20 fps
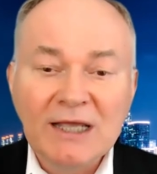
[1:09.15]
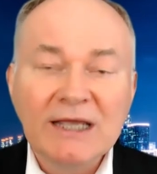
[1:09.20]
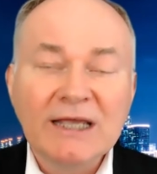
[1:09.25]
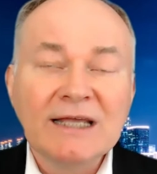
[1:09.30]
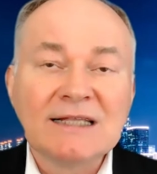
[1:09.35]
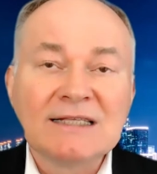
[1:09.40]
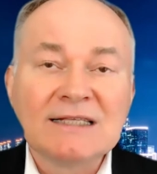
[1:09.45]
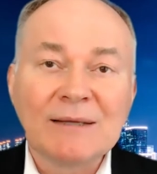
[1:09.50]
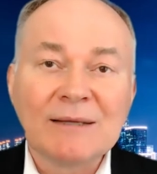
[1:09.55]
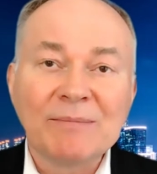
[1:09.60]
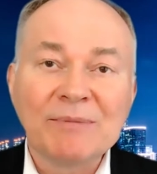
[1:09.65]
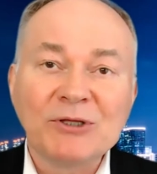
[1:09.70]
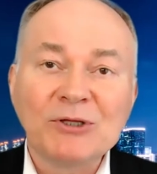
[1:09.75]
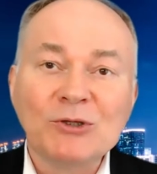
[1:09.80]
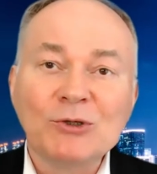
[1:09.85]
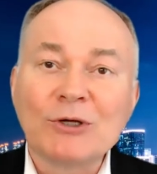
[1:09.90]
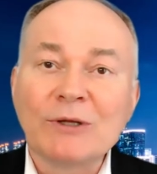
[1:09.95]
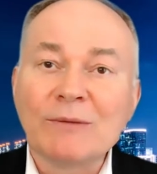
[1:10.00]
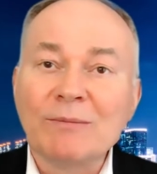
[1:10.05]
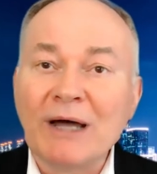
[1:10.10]
It's something
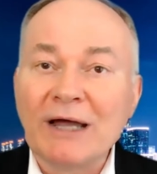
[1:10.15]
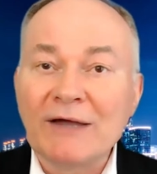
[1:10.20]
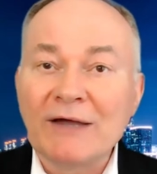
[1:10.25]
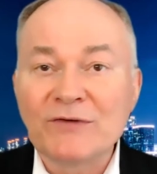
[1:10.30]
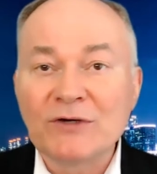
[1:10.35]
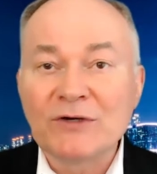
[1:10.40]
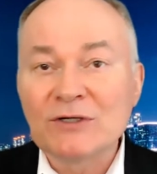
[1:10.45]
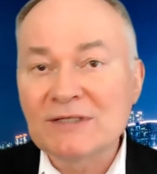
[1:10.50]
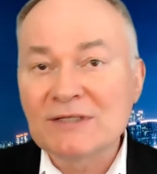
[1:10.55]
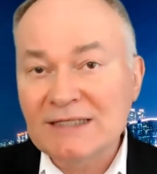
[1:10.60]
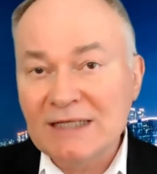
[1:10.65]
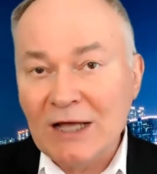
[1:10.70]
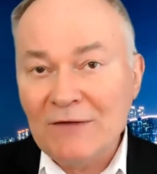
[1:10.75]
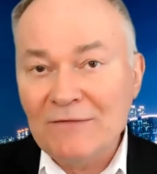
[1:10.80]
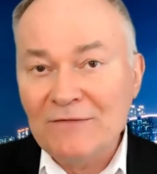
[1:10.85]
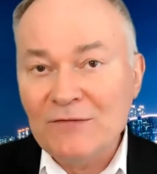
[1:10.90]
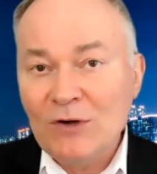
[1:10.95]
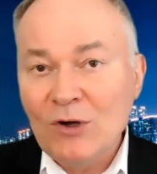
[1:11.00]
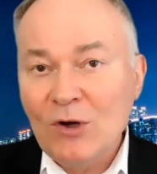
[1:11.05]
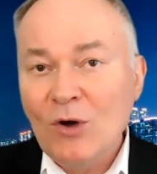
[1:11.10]
you can buy for
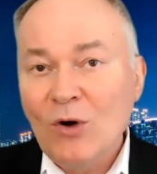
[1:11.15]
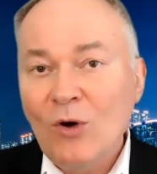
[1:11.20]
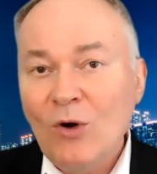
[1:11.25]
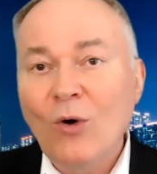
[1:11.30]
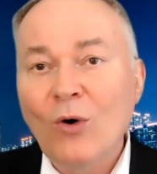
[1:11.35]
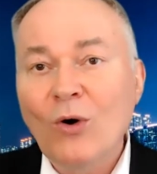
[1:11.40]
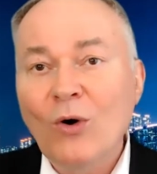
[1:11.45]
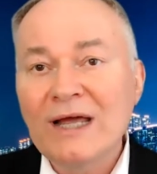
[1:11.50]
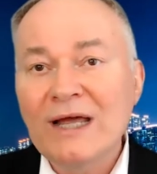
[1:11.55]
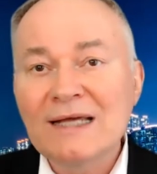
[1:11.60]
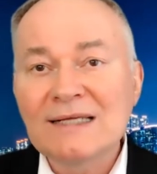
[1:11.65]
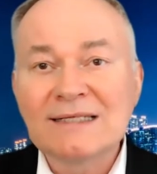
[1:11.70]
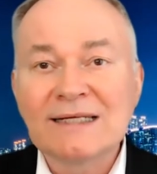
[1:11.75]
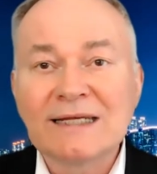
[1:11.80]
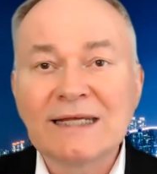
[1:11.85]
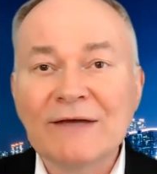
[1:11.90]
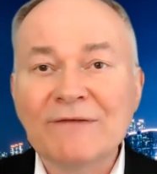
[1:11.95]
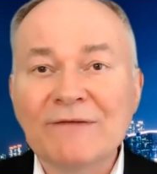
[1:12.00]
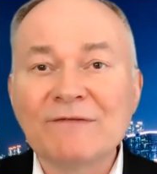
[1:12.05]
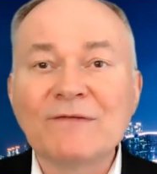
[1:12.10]
yourself or as a
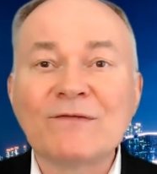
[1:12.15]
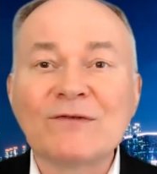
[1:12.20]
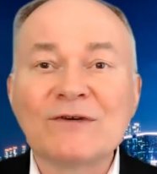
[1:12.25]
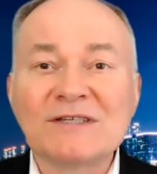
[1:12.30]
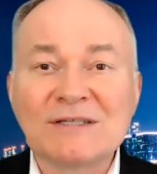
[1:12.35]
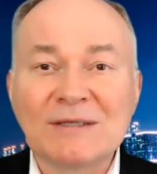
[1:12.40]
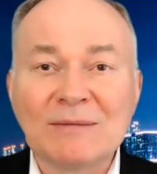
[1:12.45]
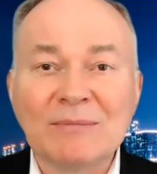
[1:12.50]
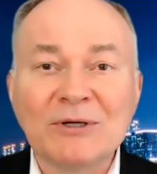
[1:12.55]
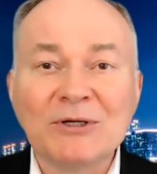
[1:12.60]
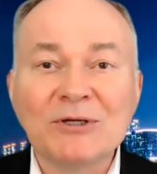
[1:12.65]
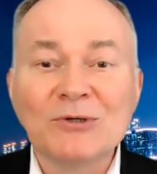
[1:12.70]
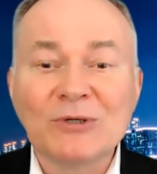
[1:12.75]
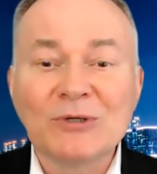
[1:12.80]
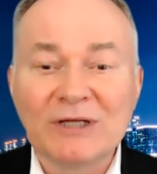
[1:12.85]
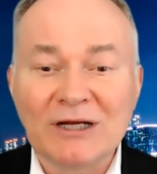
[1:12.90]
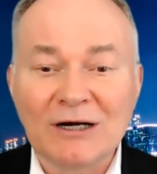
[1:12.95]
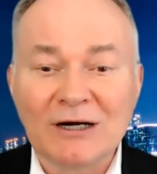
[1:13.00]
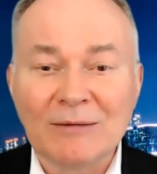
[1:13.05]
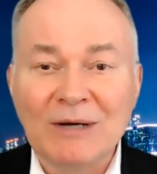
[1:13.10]
gift for somebody you
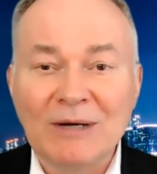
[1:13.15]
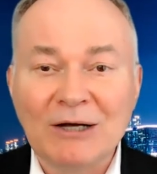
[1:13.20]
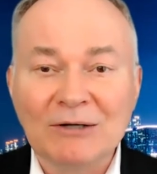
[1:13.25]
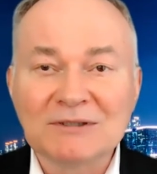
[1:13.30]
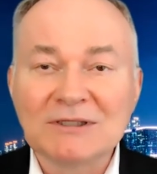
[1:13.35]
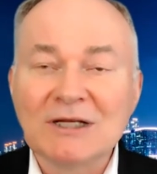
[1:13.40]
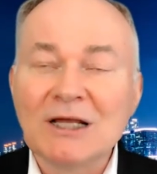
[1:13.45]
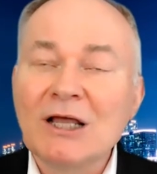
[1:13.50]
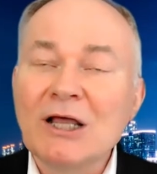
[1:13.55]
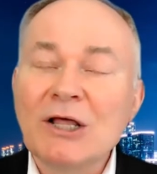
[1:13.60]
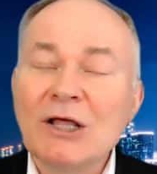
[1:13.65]
care about.